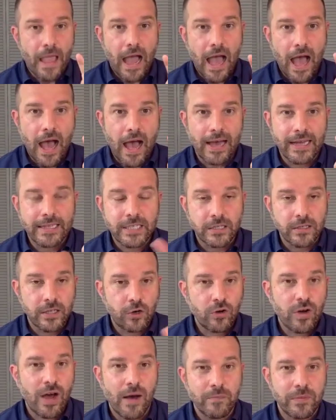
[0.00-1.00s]
It's a
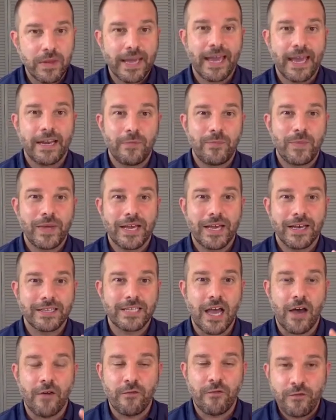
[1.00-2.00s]
little complicated
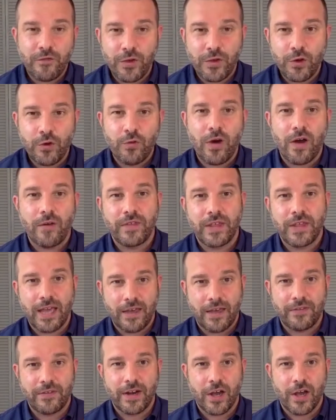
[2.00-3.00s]
because a few of the
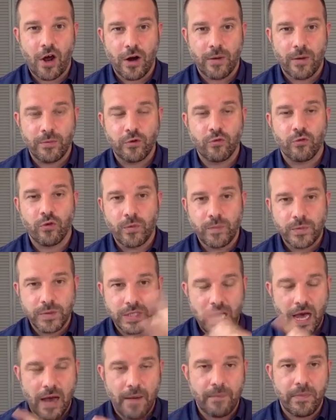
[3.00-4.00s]
ethnic armed
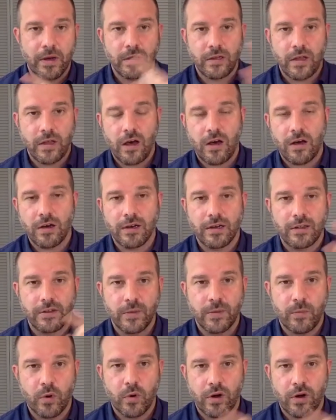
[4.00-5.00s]
groups up along
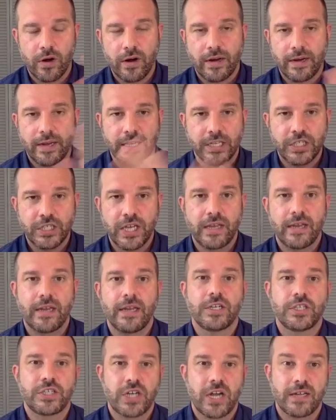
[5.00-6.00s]
the border in Kachin
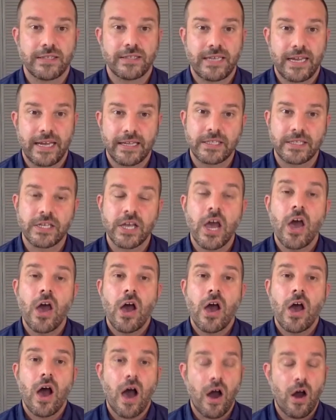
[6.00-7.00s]
and Shan states
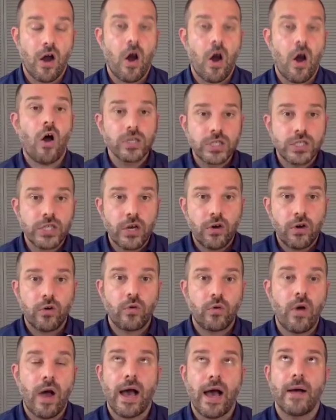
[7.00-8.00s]
are
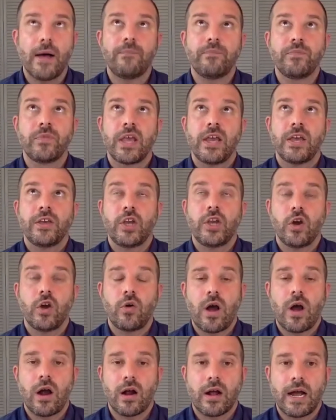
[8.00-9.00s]
also you
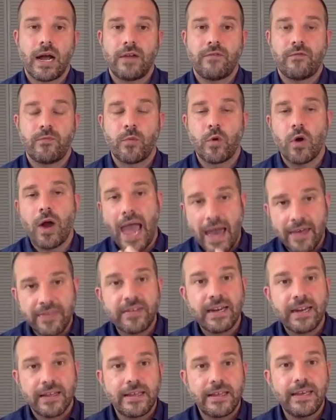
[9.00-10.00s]
know, are kind of more
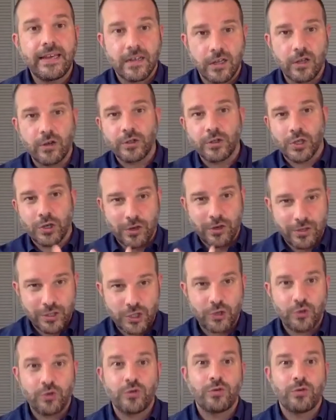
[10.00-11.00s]
ethnically closer
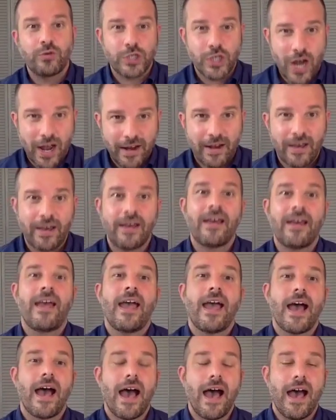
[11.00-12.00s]
to China
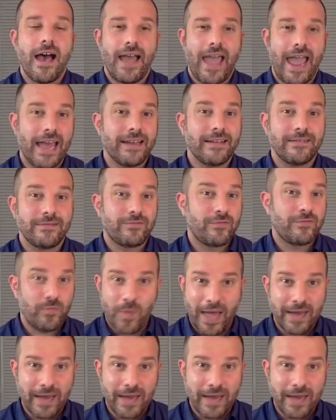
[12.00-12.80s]
and